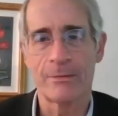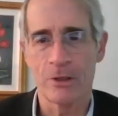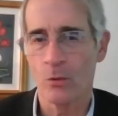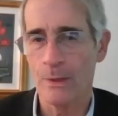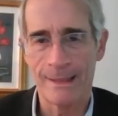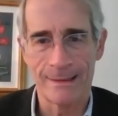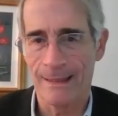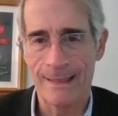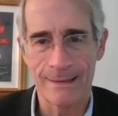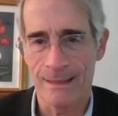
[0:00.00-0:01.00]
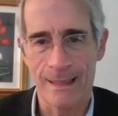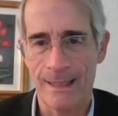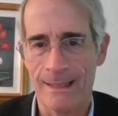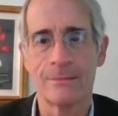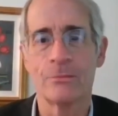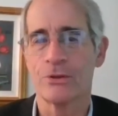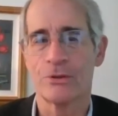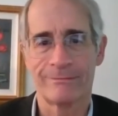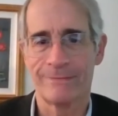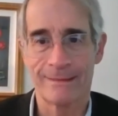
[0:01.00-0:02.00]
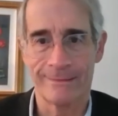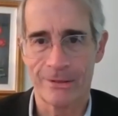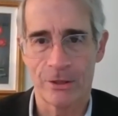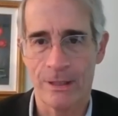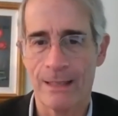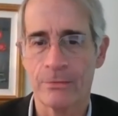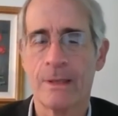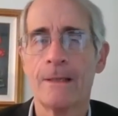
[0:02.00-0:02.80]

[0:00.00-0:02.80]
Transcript: were going to win in a landslide, which didn't turn out.